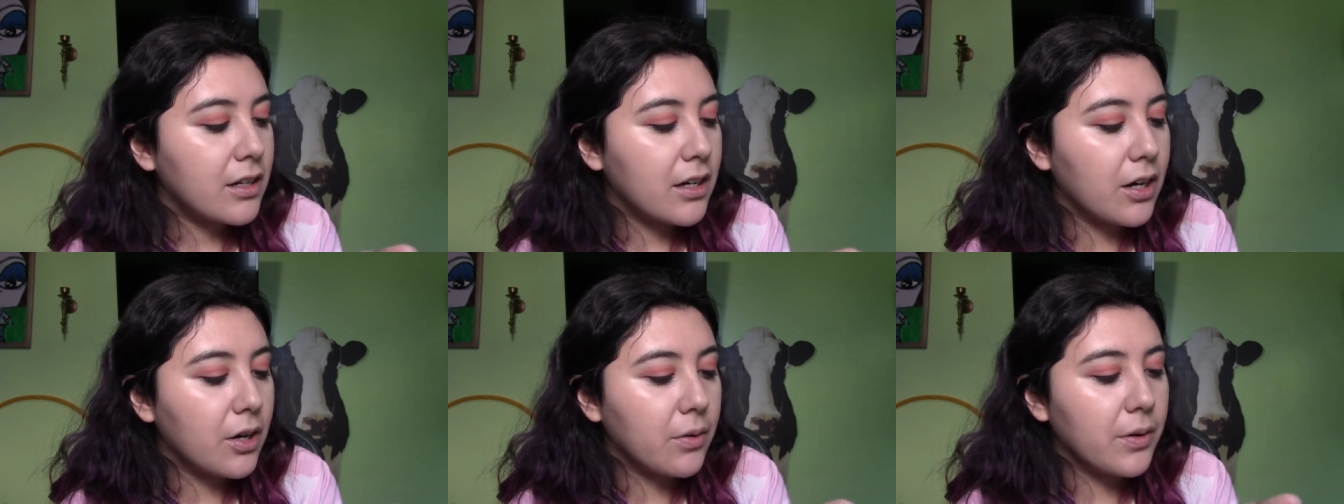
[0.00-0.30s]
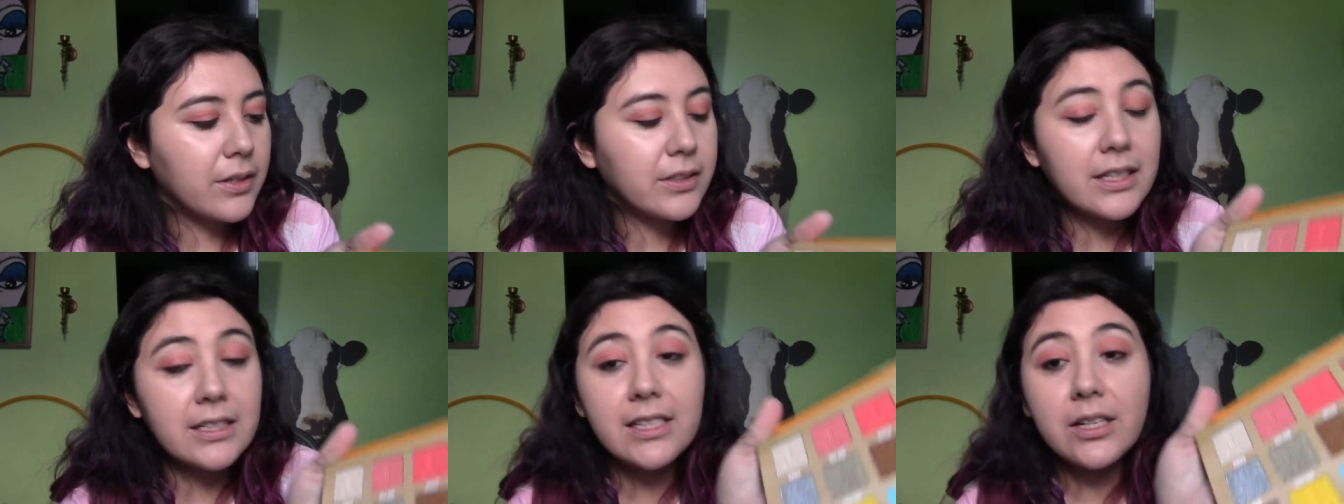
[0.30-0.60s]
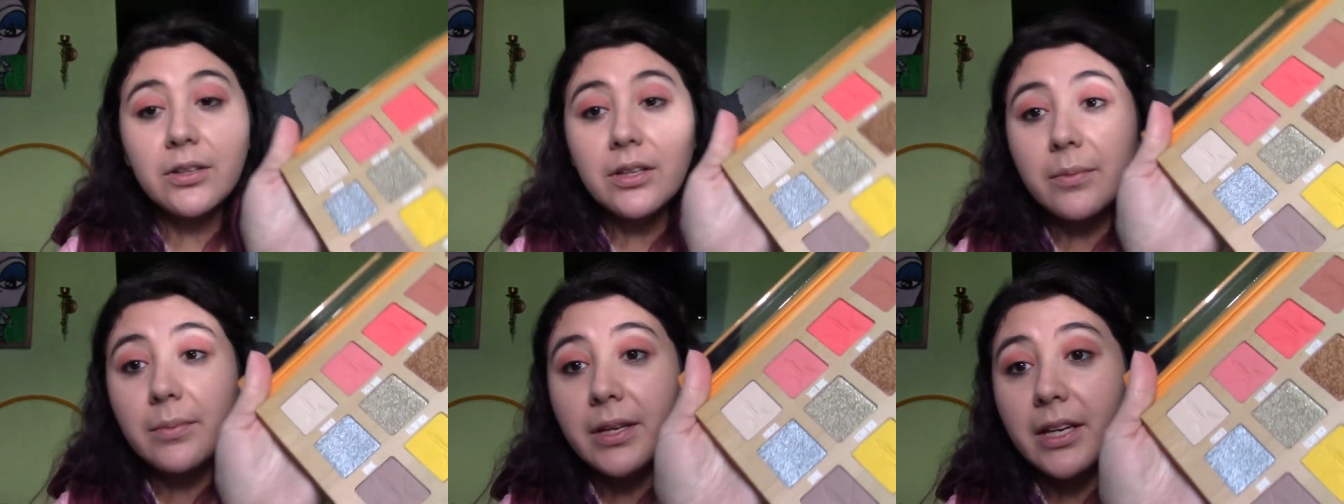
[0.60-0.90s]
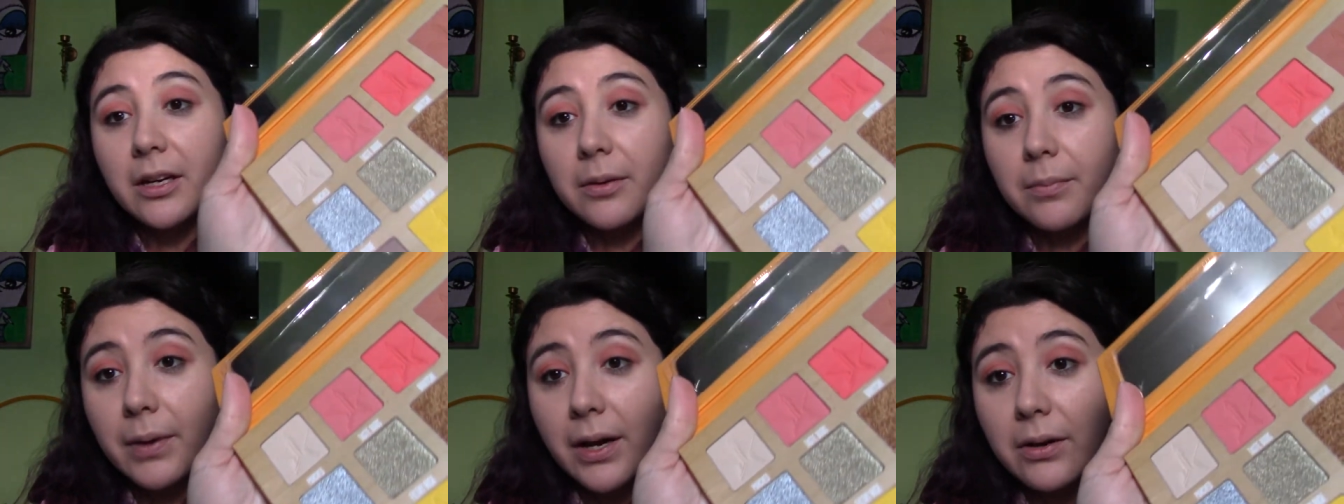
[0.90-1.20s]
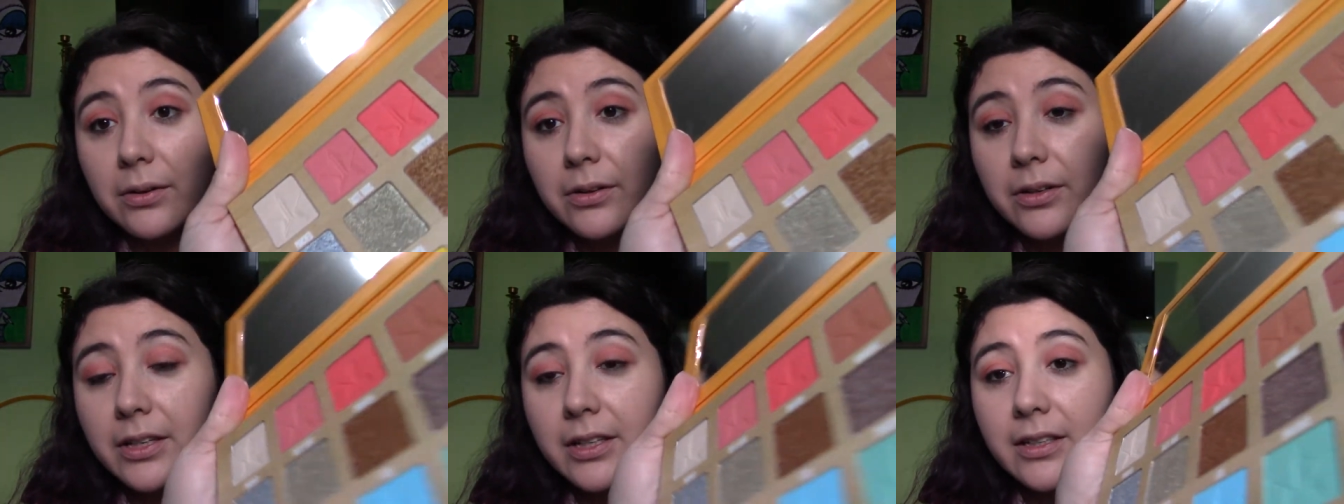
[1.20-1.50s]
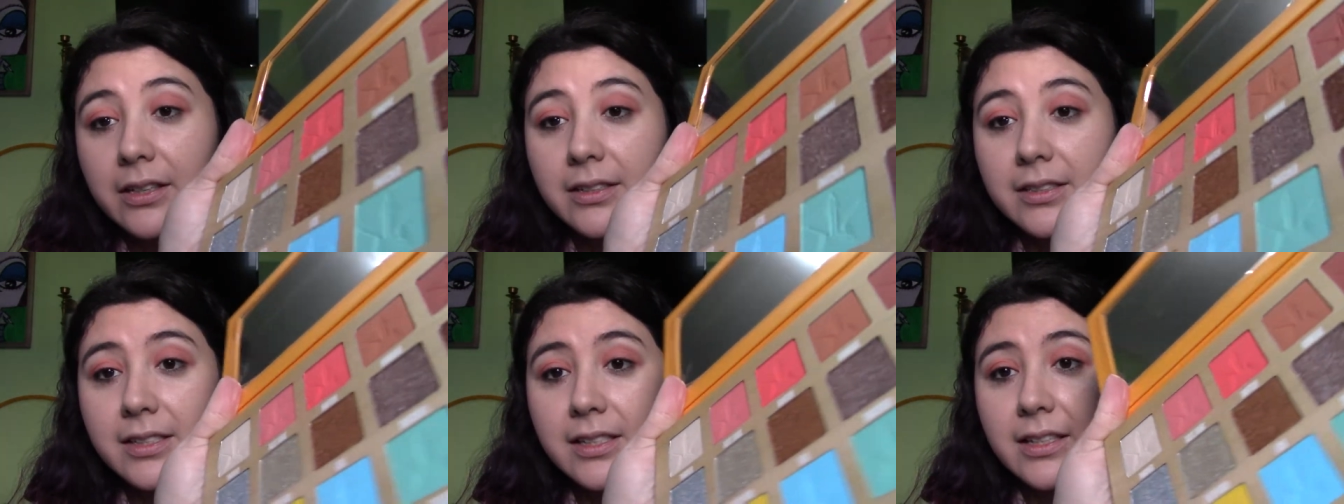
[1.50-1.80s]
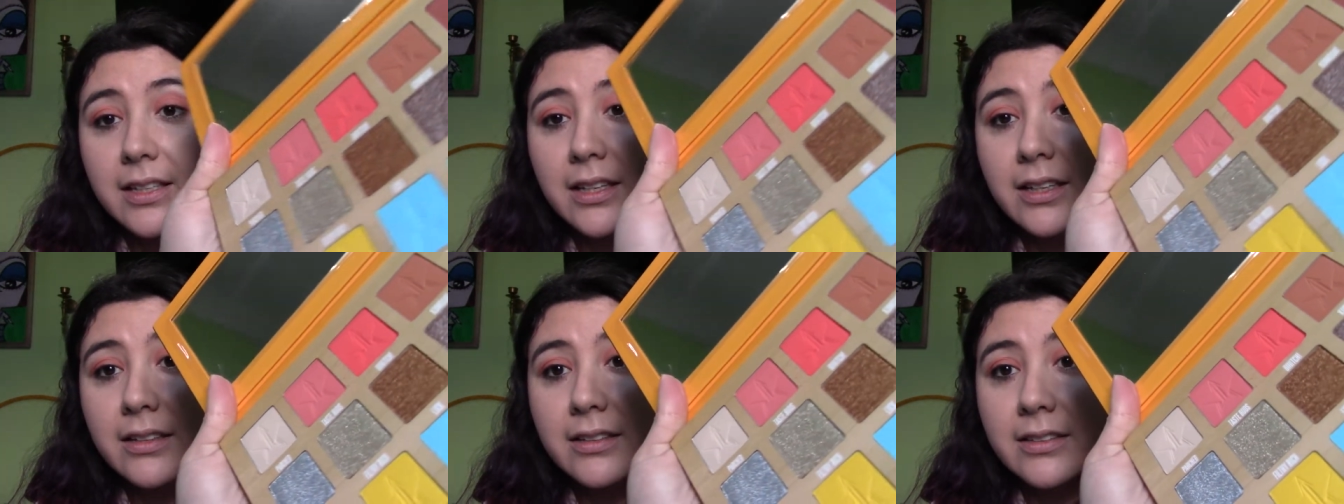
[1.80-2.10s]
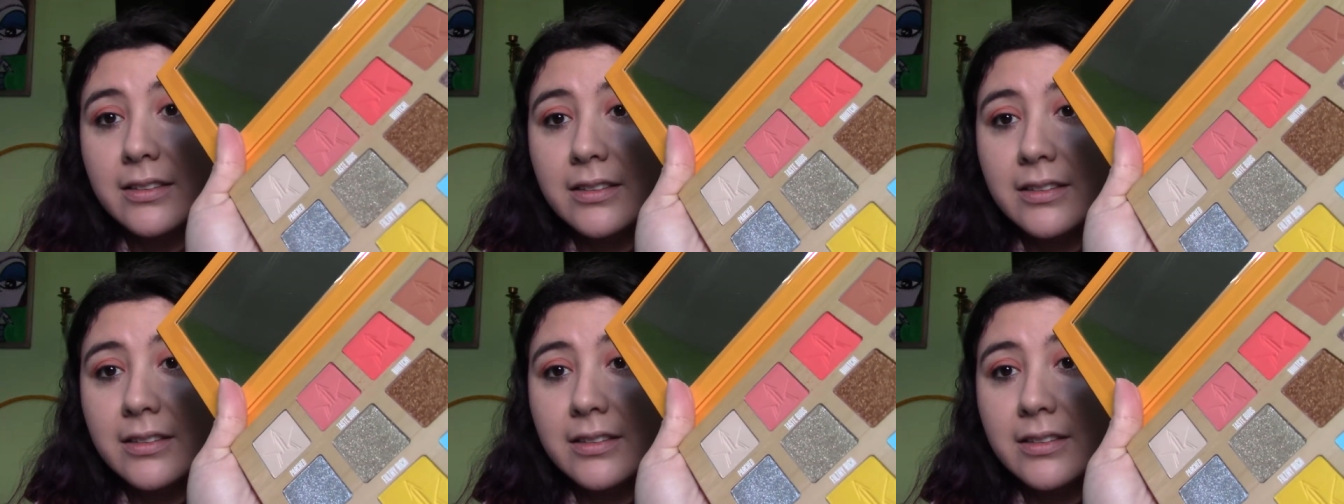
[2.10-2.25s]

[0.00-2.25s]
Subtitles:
Oh, and that's how they become powdery. You see that?